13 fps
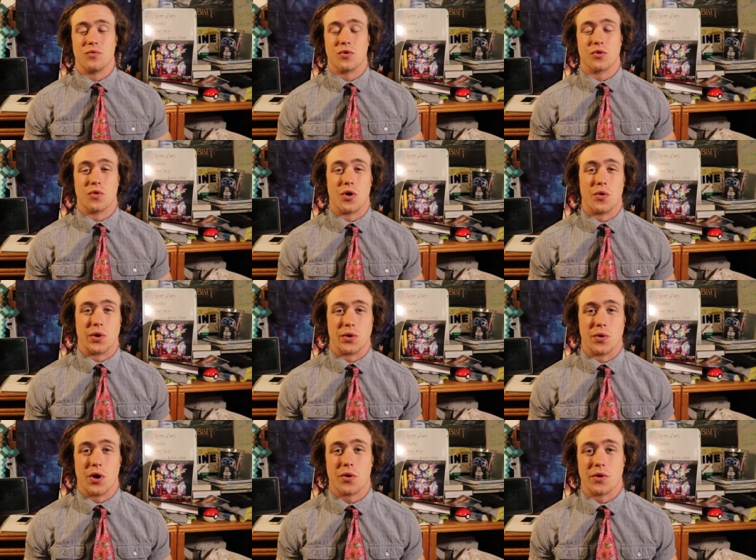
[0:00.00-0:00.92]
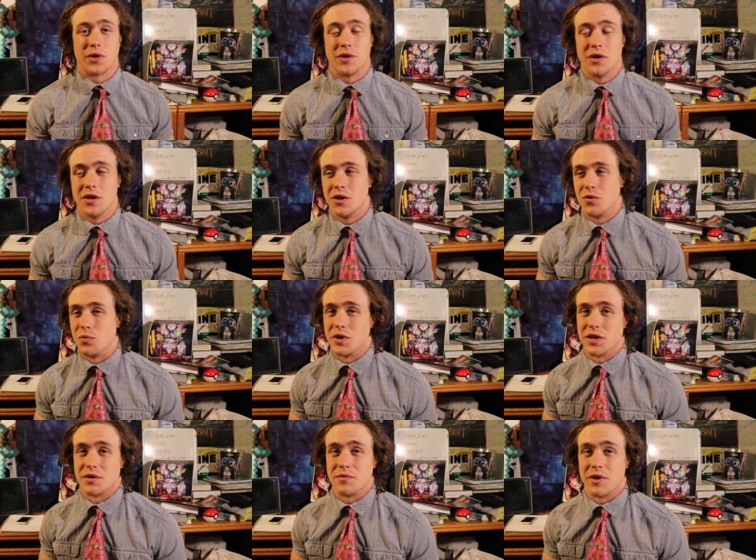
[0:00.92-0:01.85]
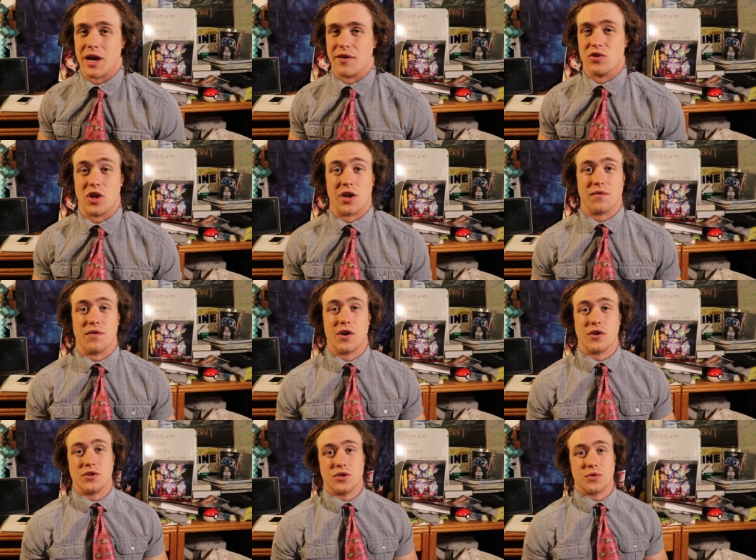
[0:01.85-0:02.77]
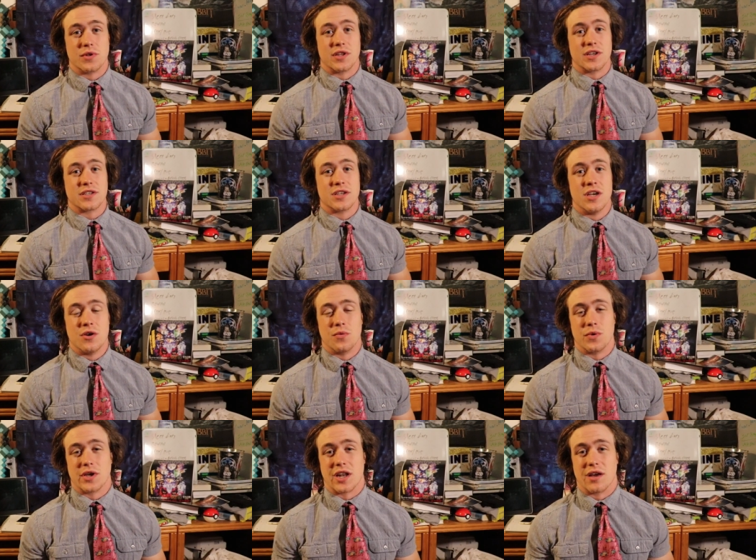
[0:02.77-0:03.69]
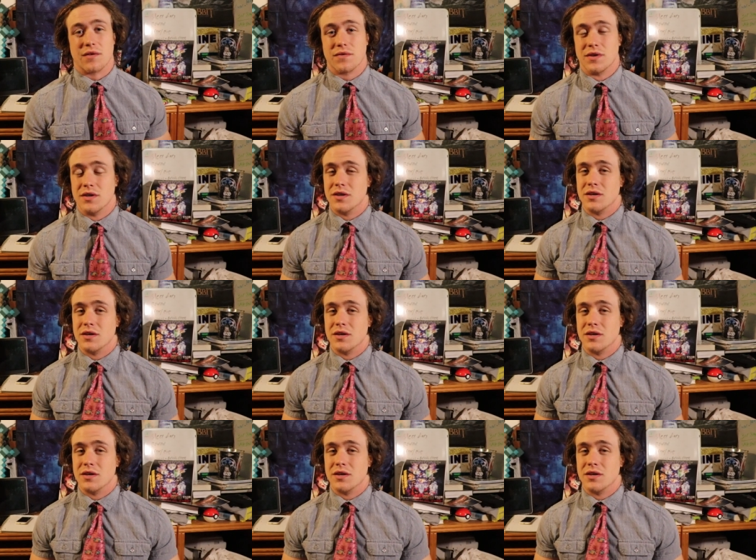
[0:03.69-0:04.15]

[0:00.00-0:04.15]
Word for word: we'll grow and grow, and we can have a lot of fun doing this. We can have